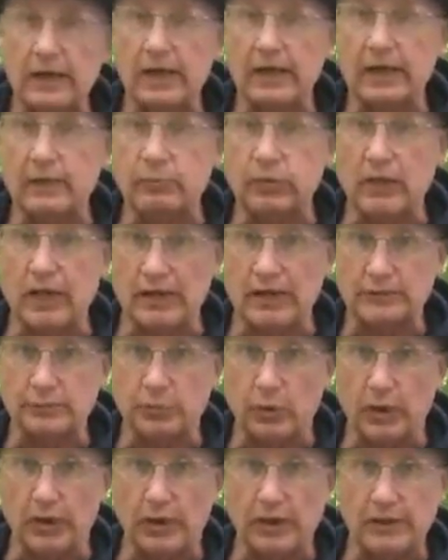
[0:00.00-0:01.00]
had a black
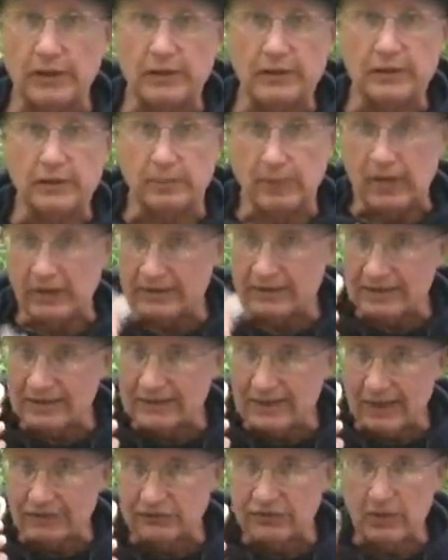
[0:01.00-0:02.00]
spot underneath it, but I
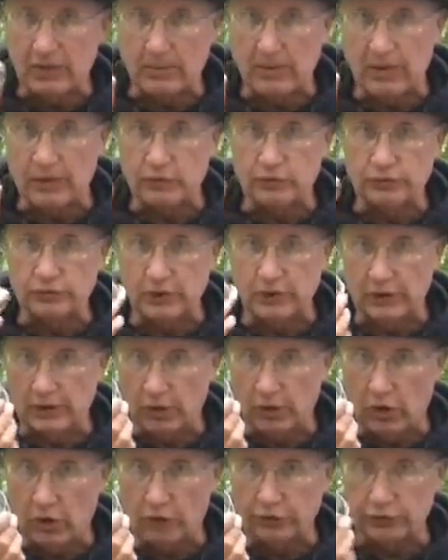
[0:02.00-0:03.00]
think last time I used it,
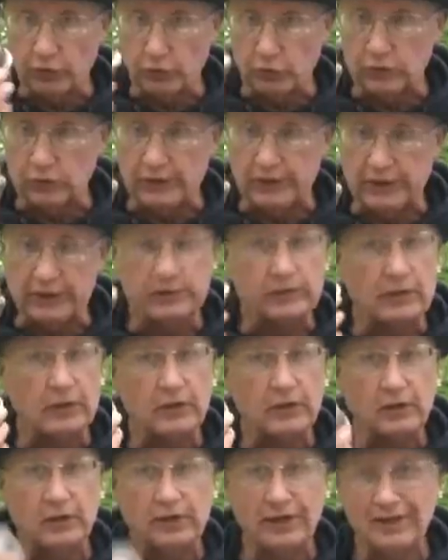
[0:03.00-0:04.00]
it also leaked.
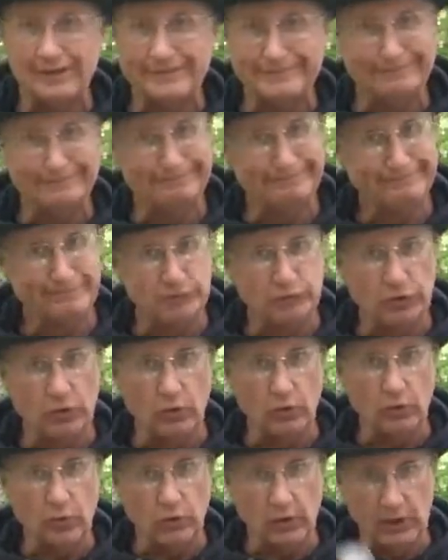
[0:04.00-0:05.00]

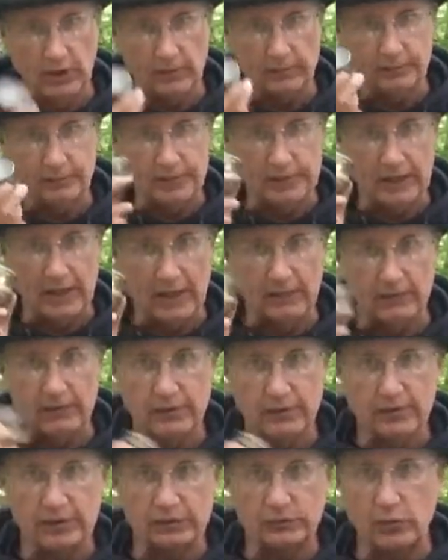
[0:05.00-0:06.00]
So yeah,
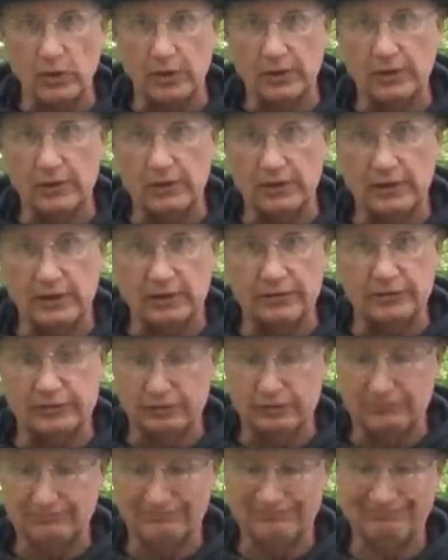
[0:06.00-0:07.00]
this one is
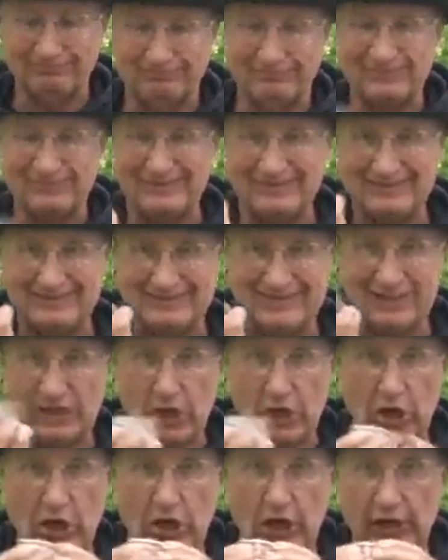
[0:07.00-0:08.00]

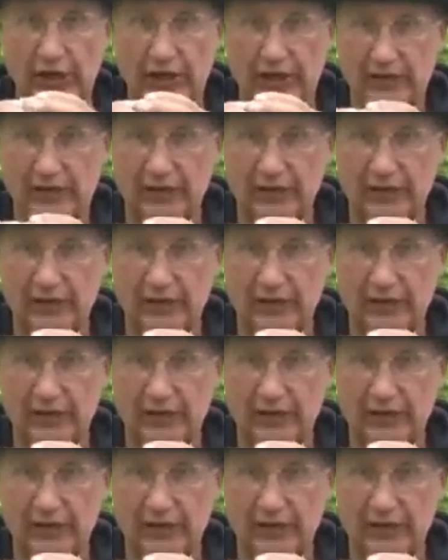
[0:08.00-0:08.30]
gone.